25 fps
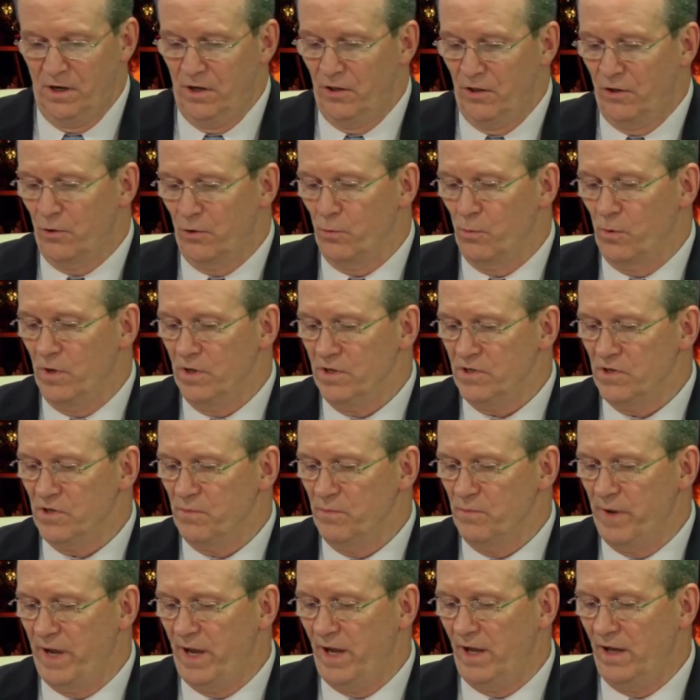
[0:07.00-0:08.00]
There was a
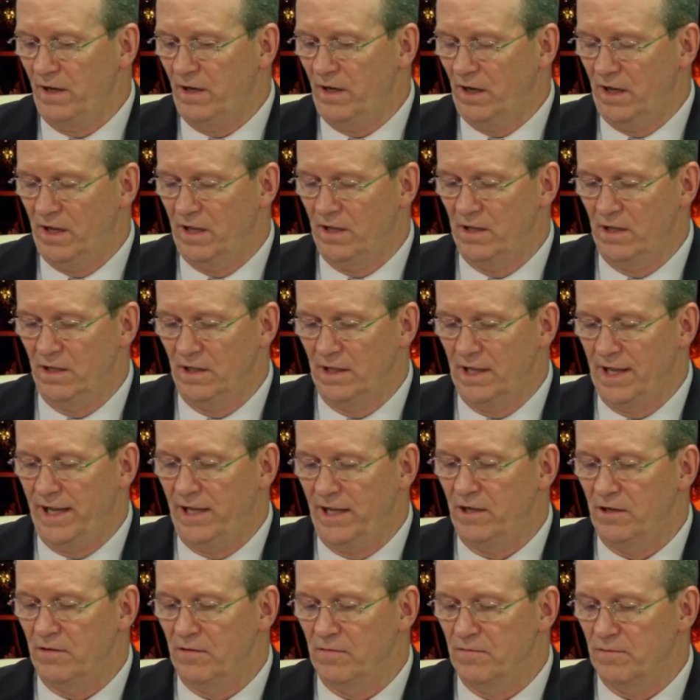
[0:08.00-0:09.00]
man in the
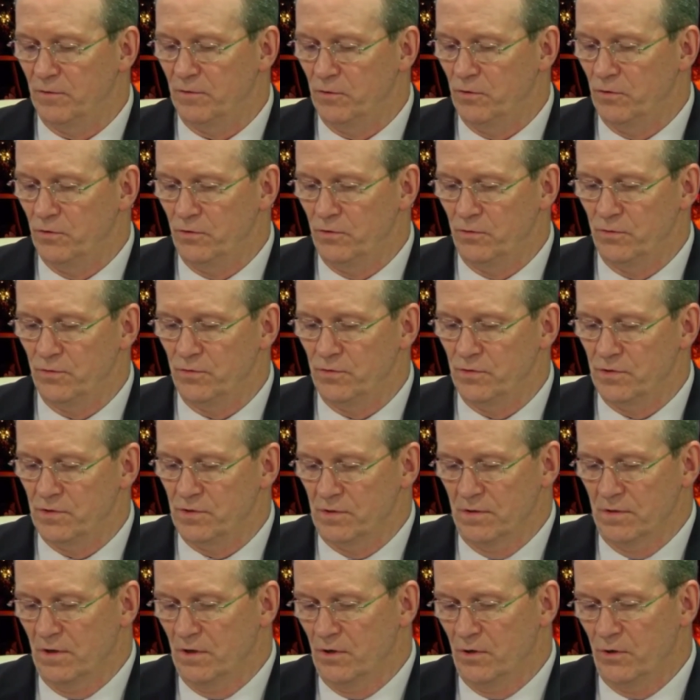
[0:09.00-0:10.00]
land of Uz
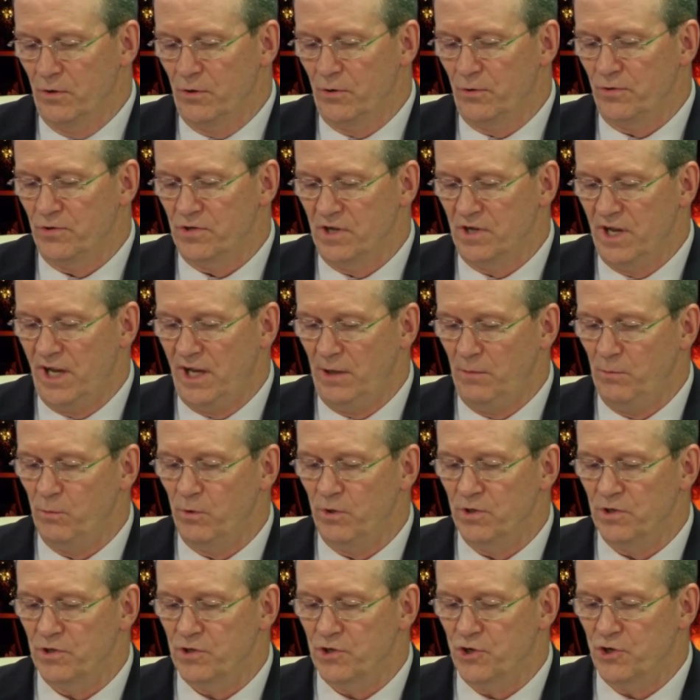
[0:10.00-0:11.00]
whose name
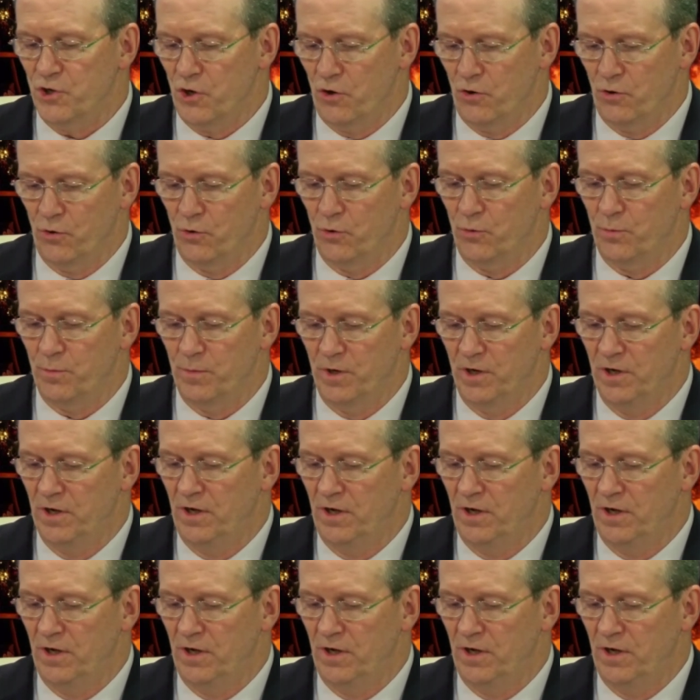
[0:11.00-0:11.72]
was Job,